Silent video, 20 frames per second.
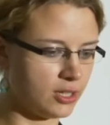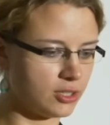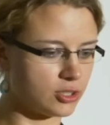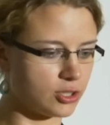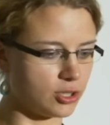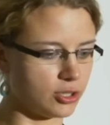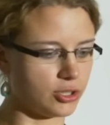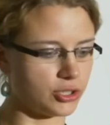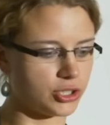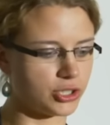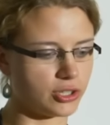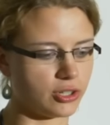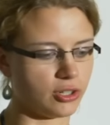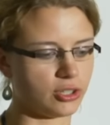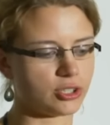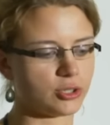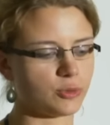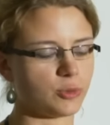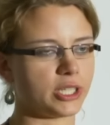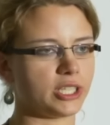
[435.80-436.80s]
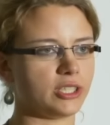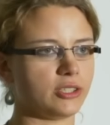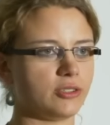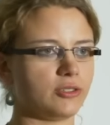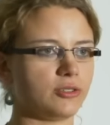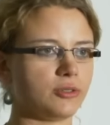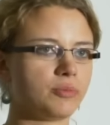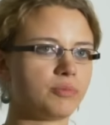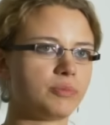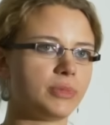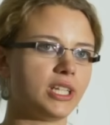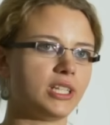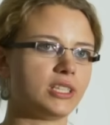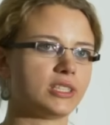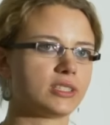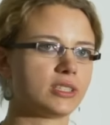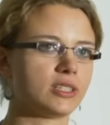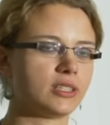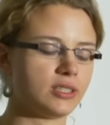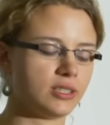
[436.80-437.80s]
So you should also, when you
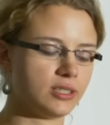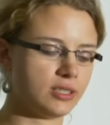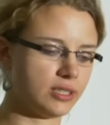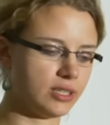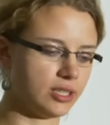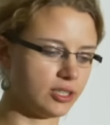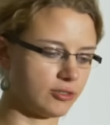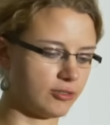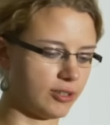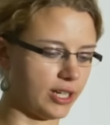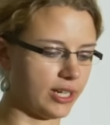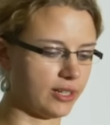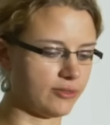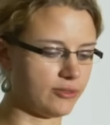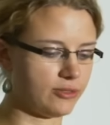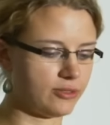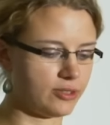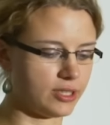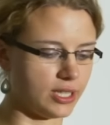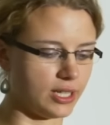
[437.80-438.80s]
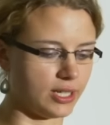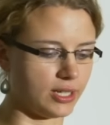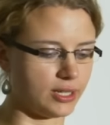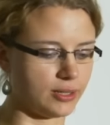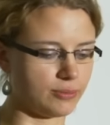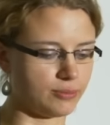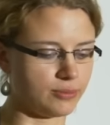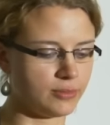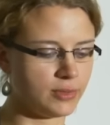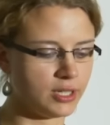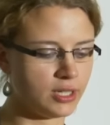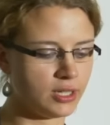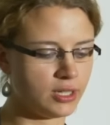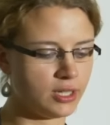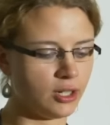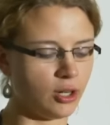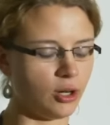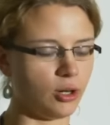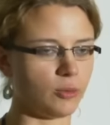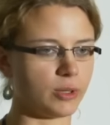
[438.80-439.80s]
build a graph,
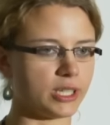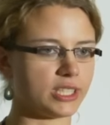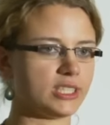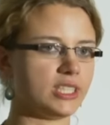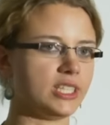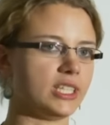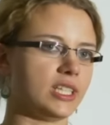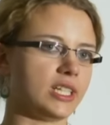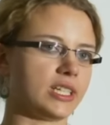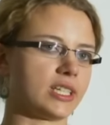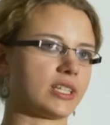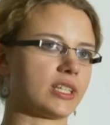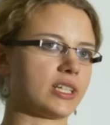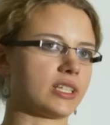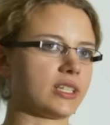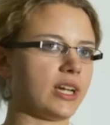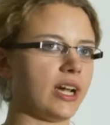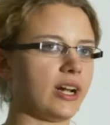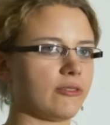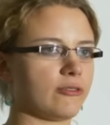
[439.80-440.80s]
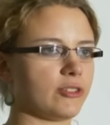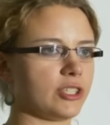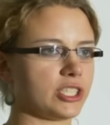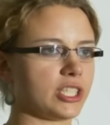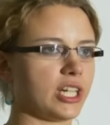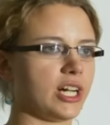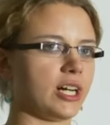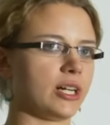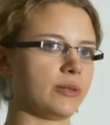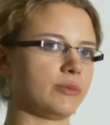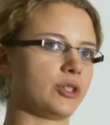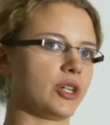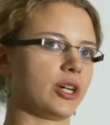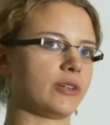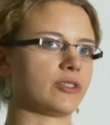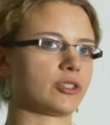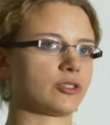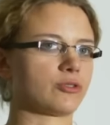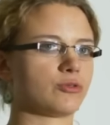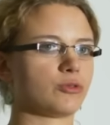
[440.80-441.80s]
always see like that every time you
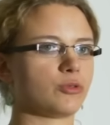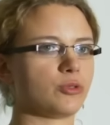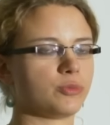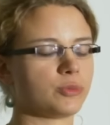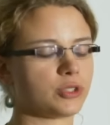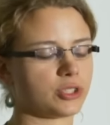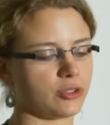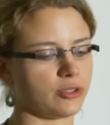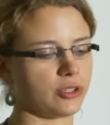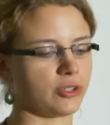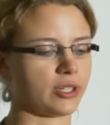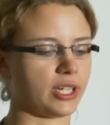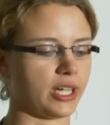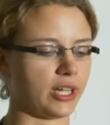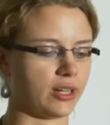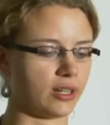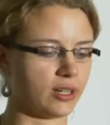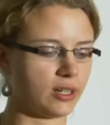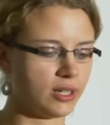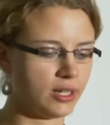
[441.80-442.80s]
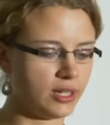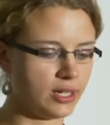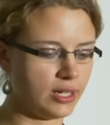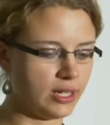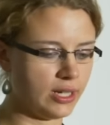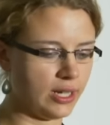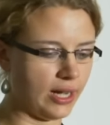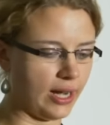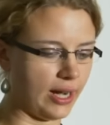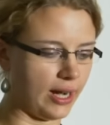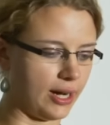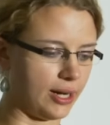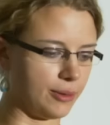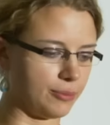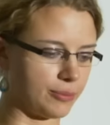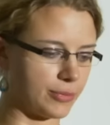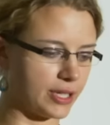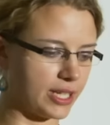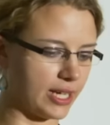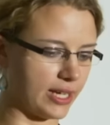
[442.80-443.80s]
have a group, so you can
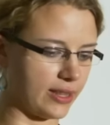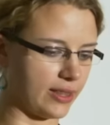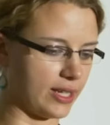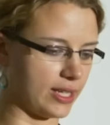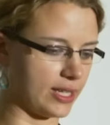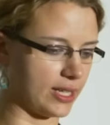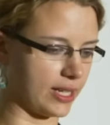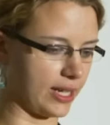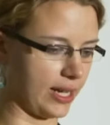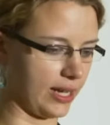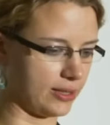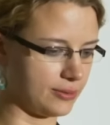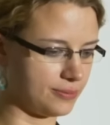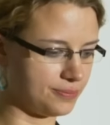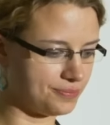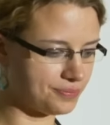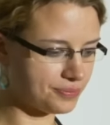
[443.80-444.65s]
get that again.